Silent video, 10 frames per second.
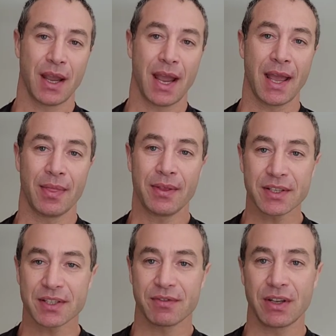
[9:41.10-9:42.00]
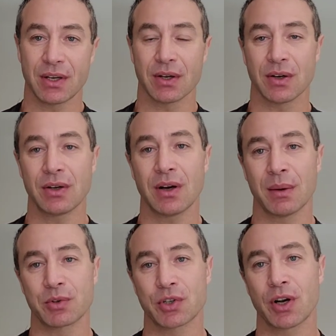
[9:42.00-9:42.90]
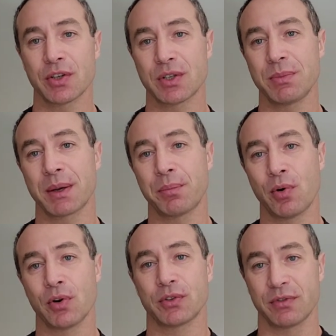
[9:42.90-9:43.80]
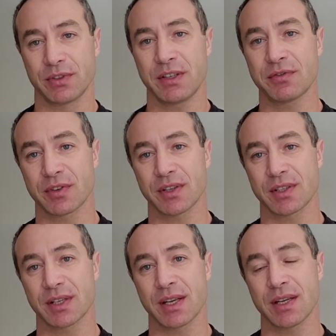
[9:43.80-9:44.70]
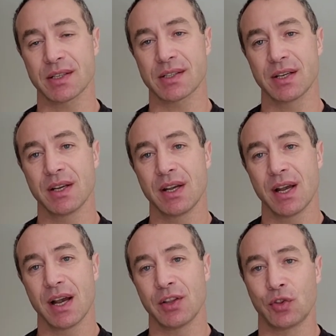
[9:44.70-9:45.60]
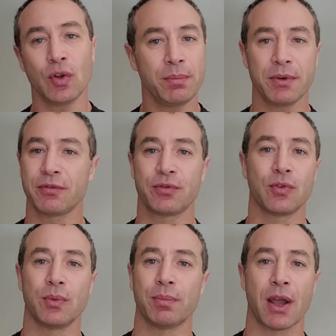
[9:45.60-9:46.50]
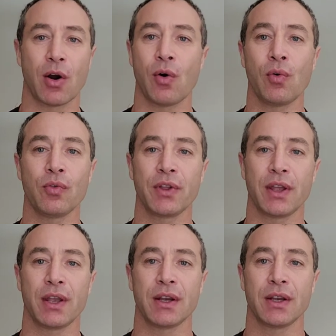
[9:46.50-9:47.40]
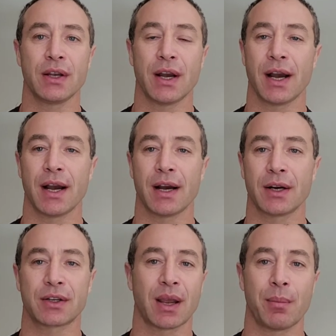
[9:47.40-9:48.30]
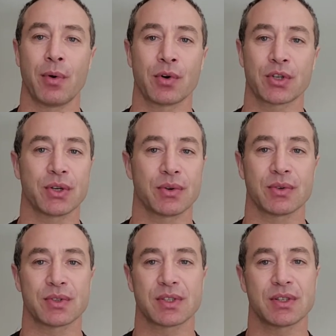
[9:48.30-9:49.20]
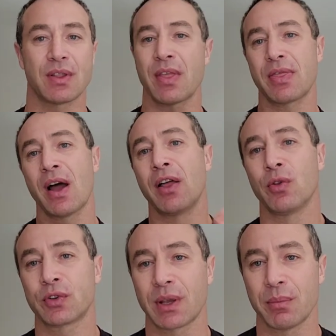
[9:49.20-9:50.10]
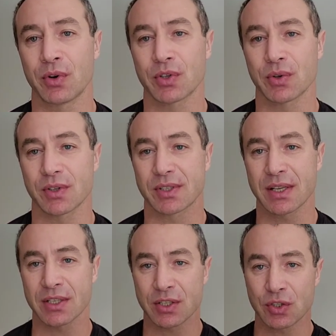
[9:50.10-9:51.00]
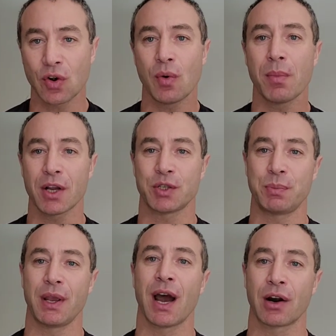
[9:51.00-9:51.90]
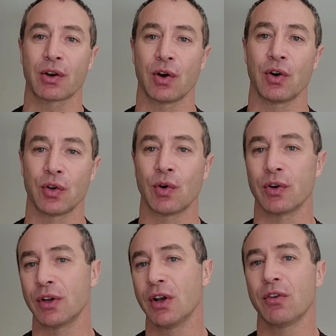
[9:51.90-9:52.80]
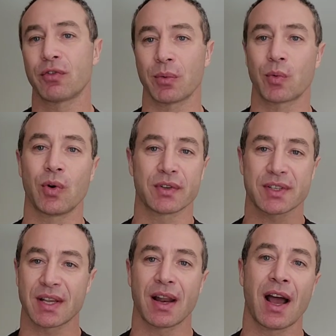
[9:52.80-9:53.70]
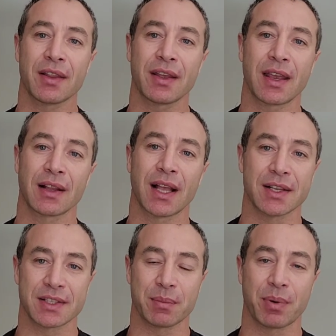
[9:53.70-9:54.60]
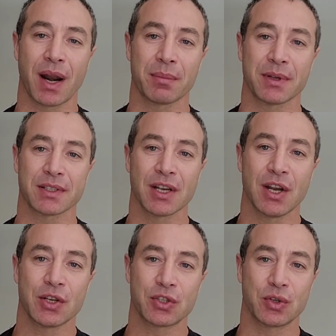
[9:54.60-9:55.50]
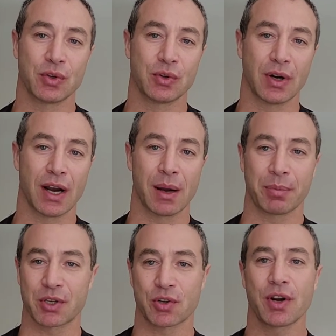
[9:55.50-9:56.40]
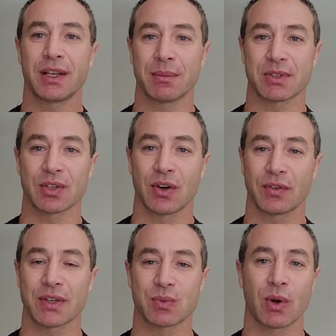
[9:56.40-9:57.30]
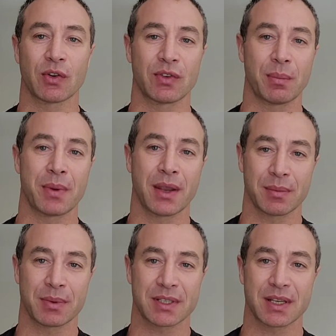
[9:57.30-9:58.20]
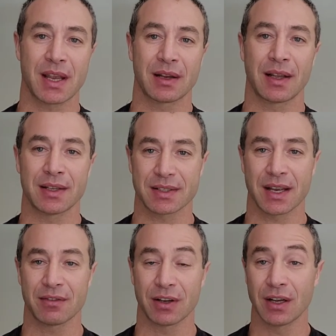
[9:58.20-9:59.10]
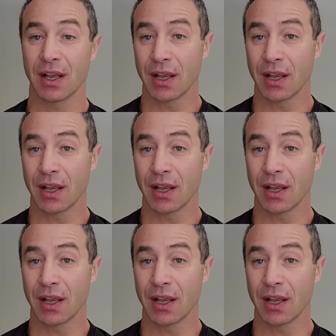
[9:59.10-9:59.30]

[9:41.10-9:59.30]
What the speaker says: And this video, I'm trying to make point of difference is, don't be fooled by all the commercials that are not commercials. There's so much PR going on from Qantas and other airlines departments to portray themselves as one of the best airlines ever.